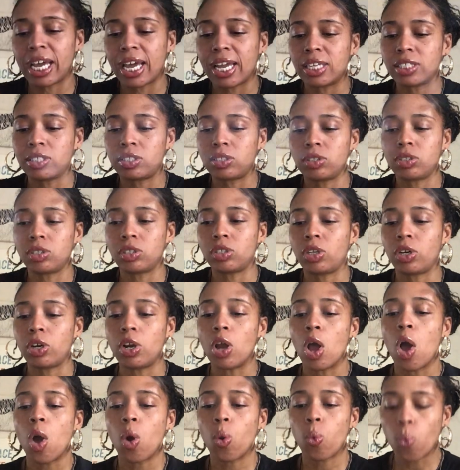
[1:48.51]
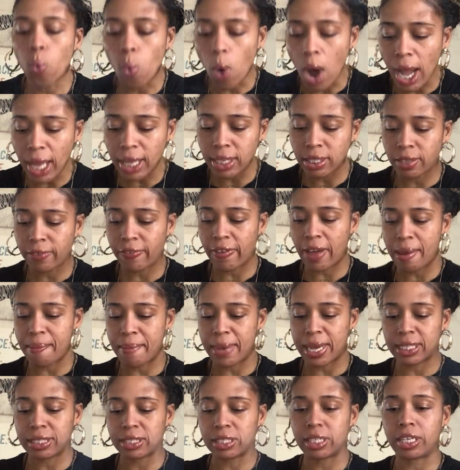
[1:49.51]
Goddess 333. What, Divine
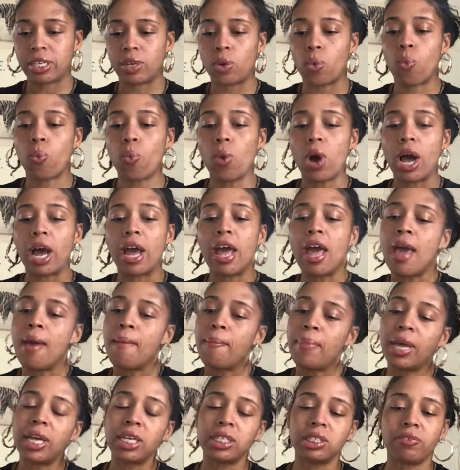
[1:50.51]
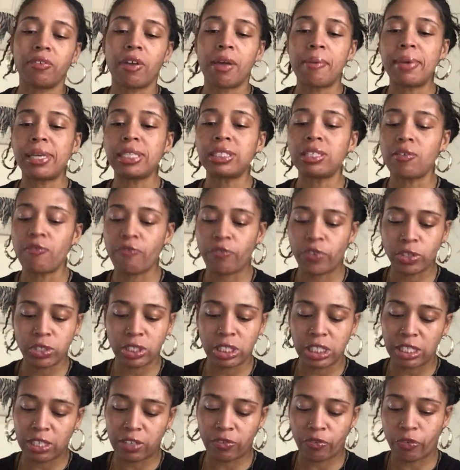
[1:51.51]
Masculine? What? Because Divine Masculine
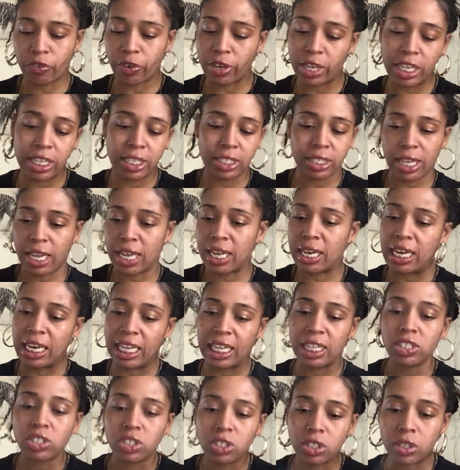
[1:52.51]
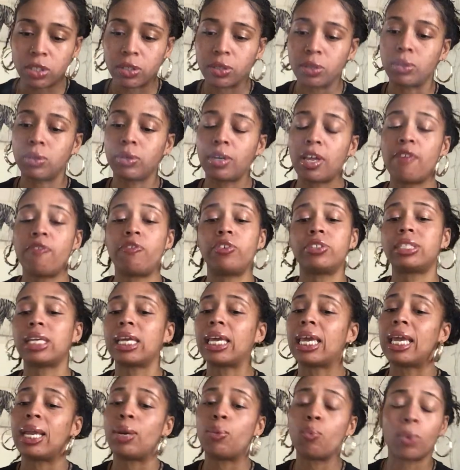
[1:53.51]
feels he's like, needs you. He feels
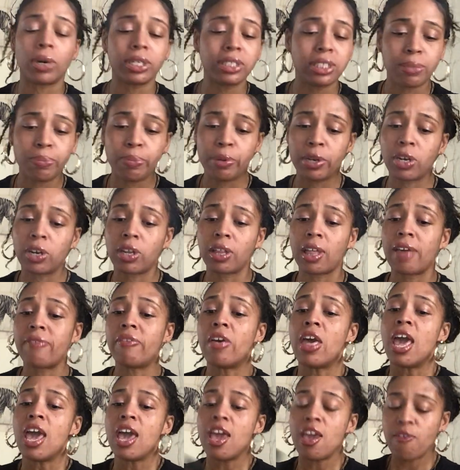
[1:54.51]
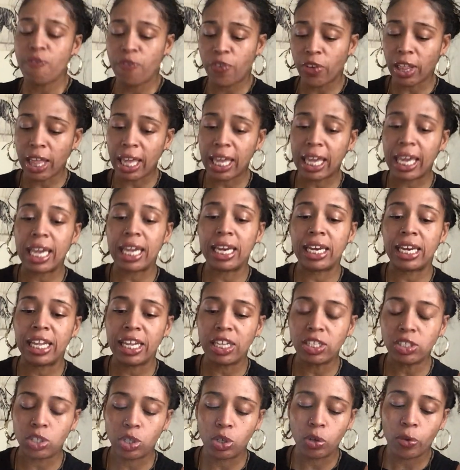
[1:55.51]
like he wants to be in your life. He feels like he
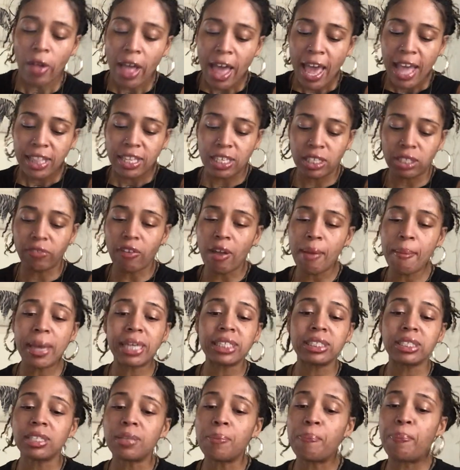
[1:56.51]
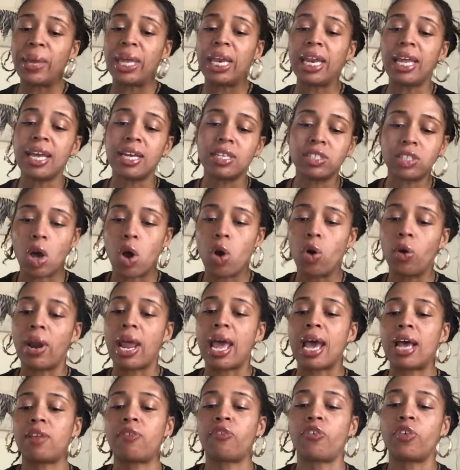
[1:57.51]
needs you. This Divine Masculine's beating his own
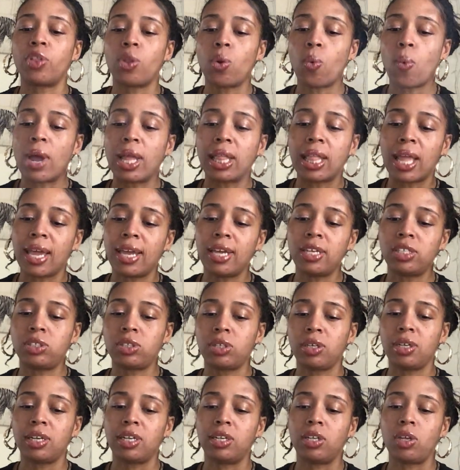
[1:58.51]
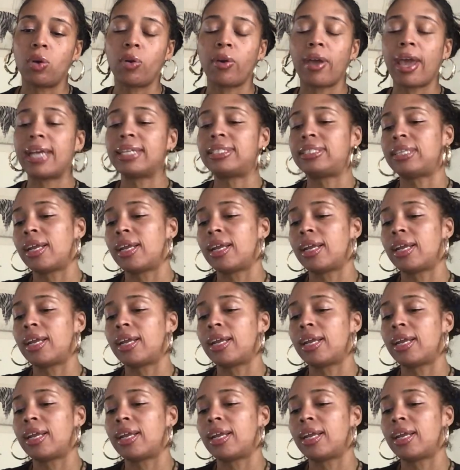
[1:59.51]
ass for the way that he treated you, okay?